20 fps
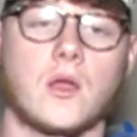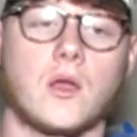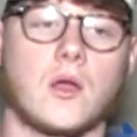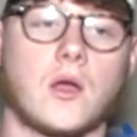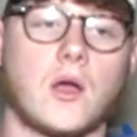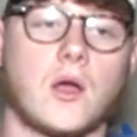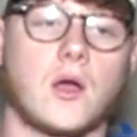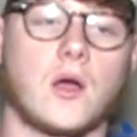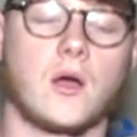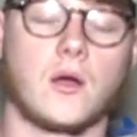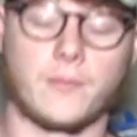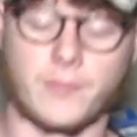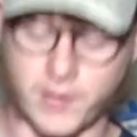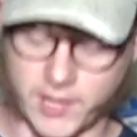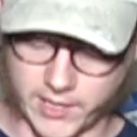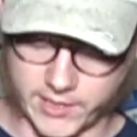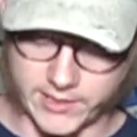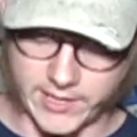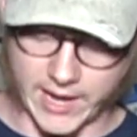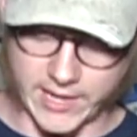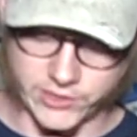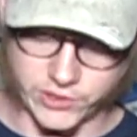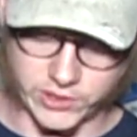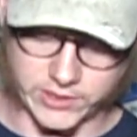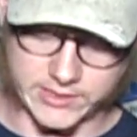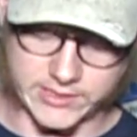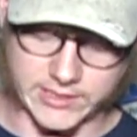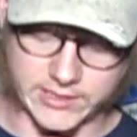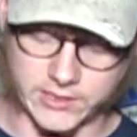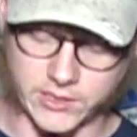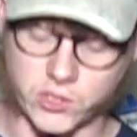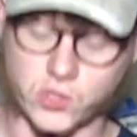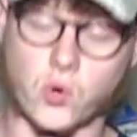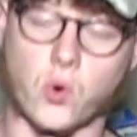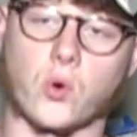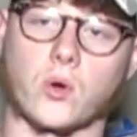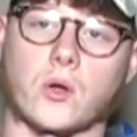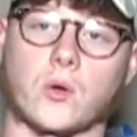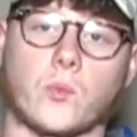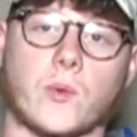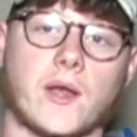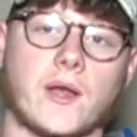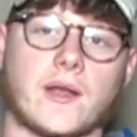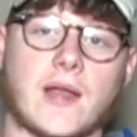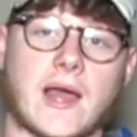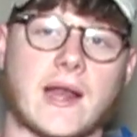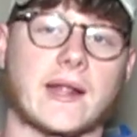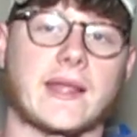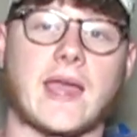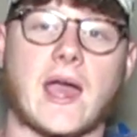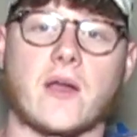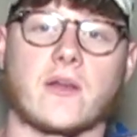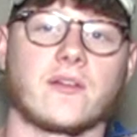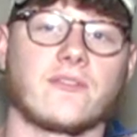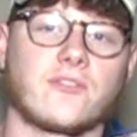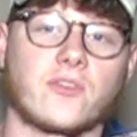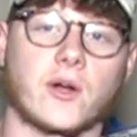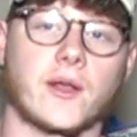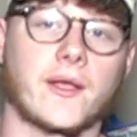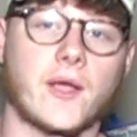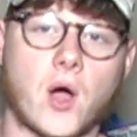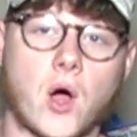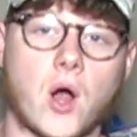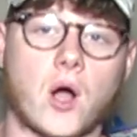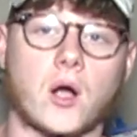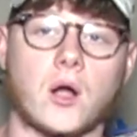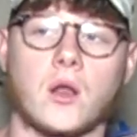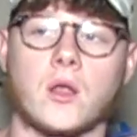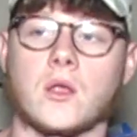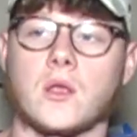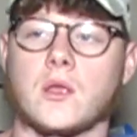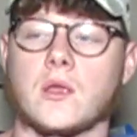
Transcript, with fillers: uh, but as you can see in this quarter, we are not accounting for a car,